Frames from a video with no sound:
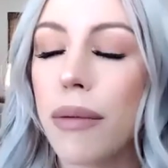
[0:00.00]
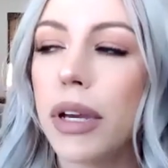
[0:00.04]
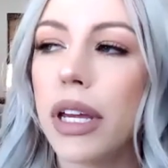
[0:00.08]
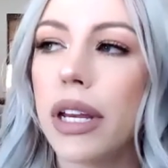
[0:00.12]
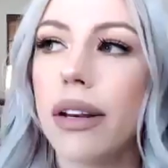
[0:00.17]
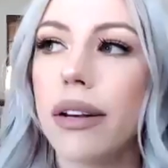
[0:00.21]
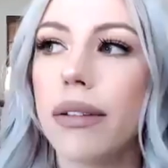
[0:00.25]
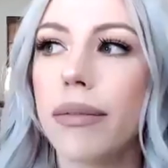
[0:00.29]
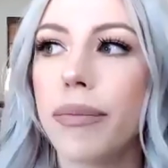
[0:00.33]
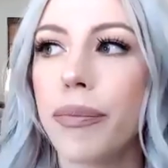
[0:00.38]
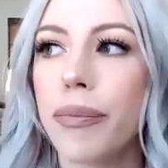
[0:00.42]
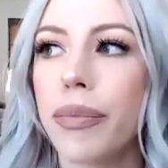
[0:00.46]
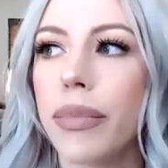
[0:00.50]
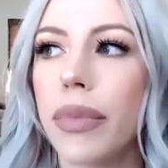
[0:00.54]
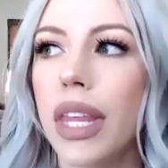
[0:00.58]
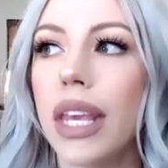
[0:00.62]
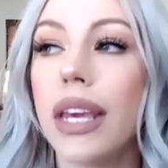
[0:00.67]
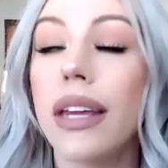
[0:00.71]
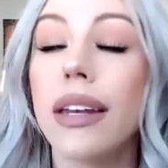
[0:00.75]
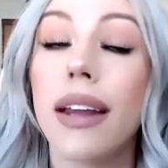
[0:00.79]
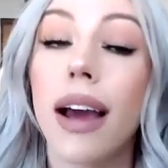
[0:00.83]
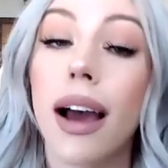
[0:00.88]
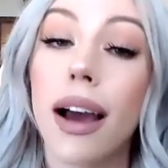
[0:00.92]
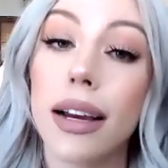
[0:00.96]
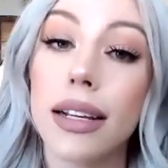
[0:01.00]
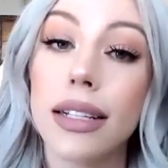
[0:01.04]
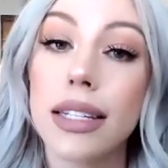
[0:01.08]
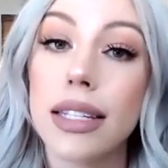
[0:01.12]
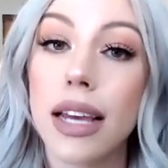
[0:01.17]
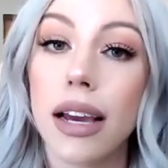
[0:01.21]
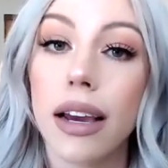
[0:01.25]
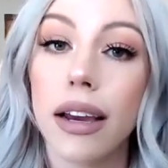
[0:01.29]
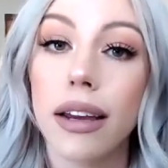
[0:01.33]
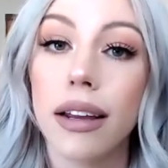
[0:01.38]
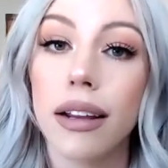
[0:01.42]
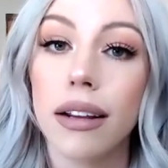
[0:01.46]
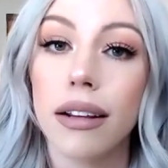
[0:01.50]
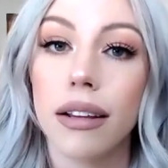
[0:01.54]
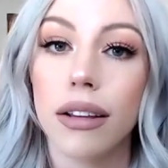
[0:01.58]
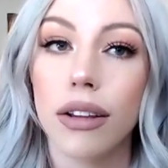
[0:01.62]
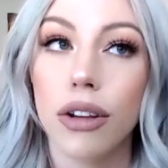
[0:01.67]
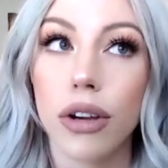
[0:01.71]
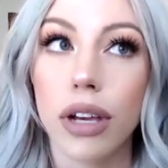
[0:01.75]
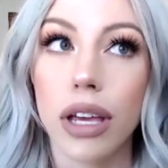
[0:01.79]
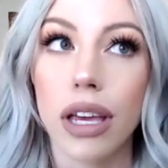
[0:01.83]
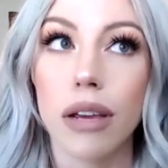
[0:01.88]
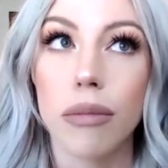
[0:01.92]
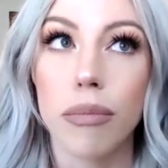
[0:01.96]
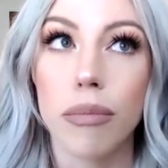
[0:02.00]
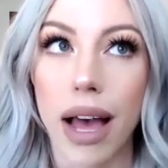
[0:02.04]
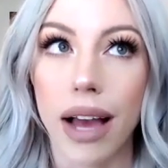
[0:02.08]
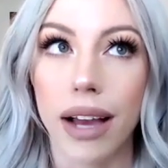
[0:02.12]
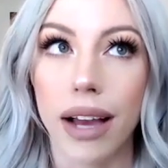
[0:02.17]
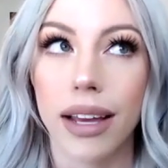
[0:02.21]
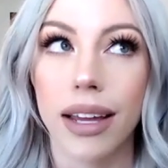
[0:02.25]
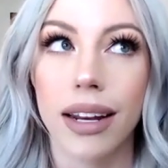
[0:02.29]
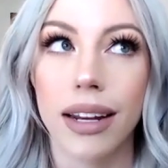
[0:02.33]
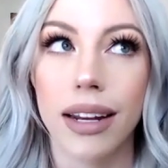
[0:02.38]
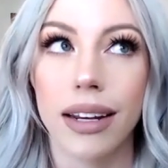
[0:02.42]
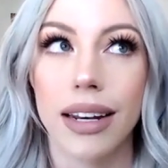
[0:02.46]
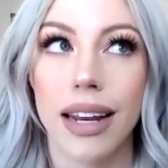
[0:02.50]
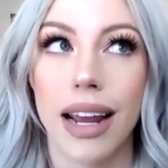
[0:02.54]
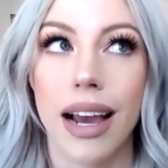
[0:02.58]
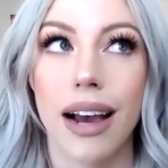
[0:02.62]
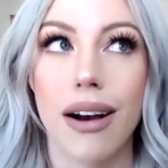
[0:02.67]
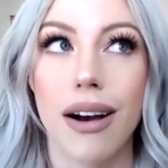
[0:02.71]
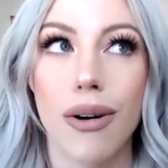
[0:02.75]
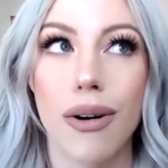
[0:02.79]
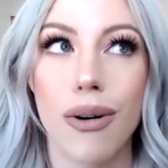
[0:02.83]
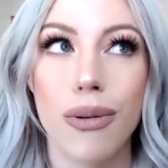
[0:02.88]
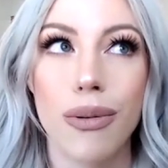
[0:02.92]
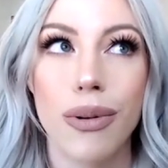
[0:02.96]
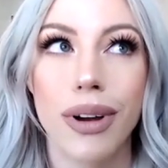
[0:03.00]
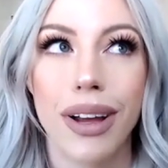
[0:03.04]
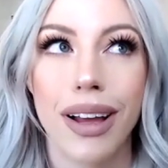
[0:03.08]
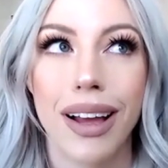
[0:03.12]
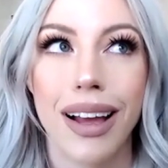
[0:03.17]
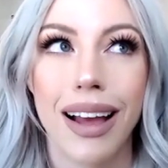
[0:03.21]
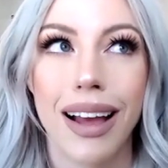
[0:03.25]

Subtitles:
mean, in hindsight, looking back at it now,